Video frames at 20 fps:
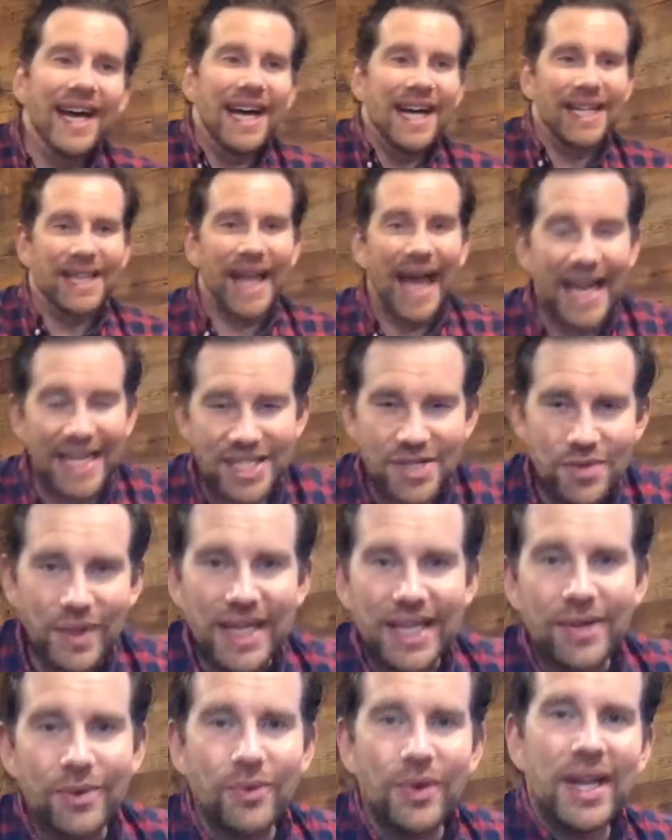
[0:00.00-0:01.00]
last
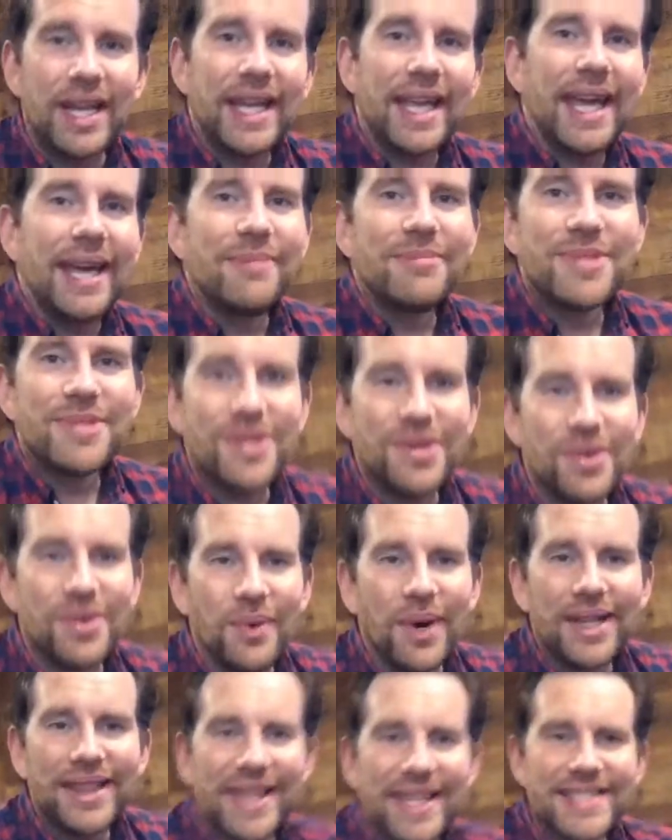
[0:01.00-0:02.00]
week when it came to
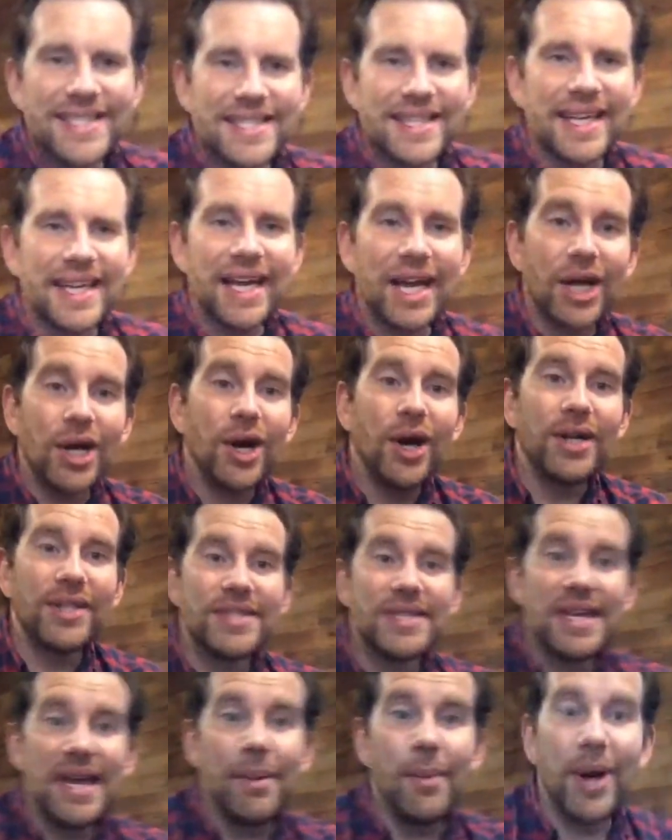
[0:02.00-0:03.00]
what this thing called
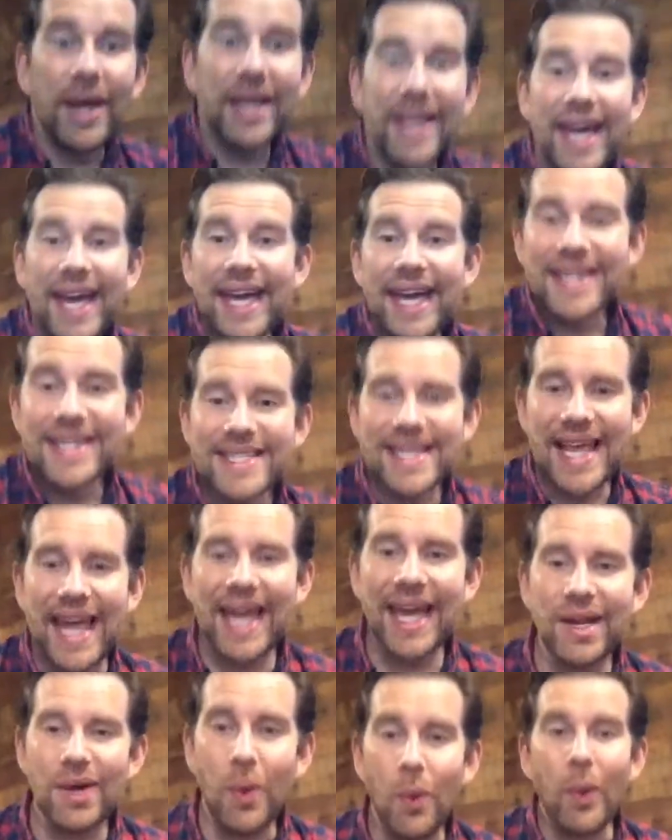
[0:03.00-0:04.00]
CMYK is
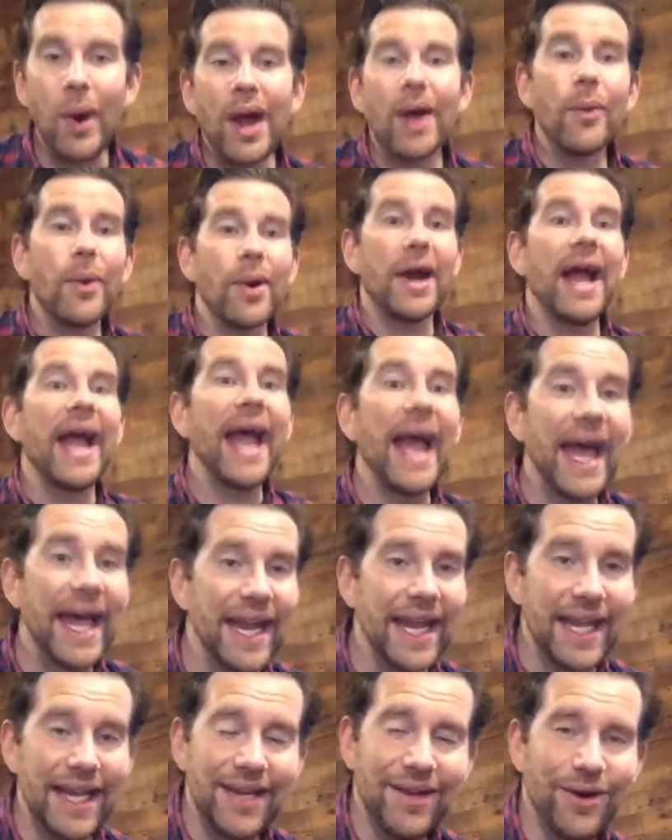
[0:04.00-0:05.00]
and where we're
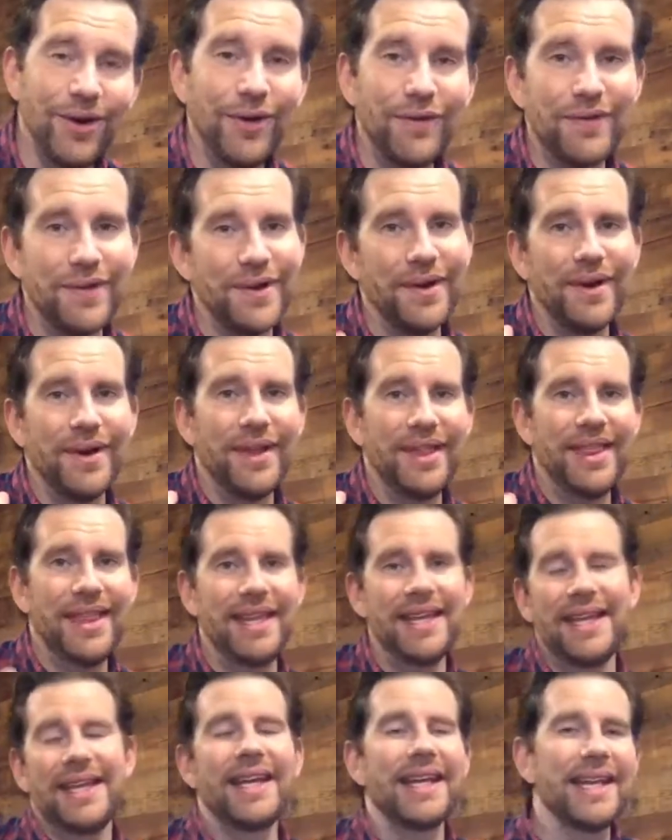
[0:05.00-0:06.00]
headed over
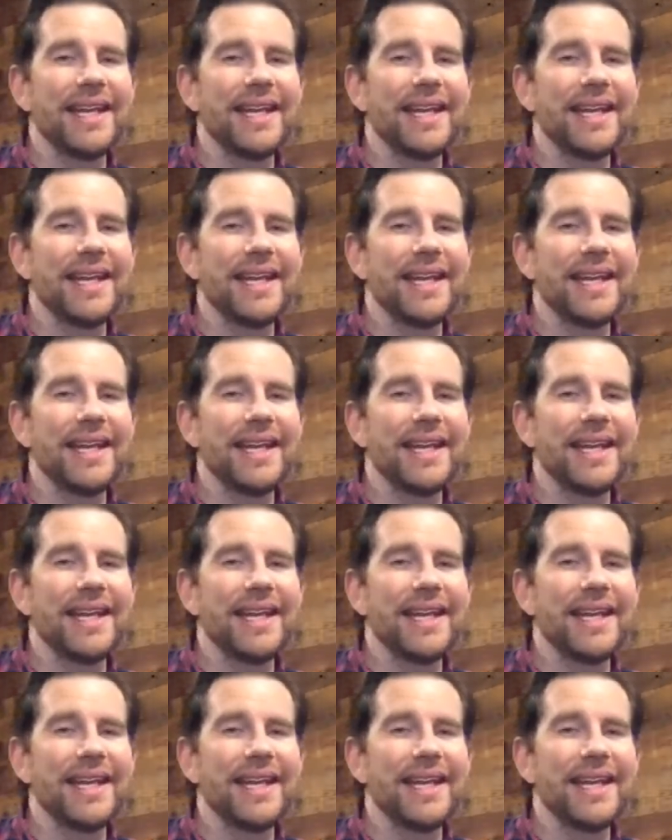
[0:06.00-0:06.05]
the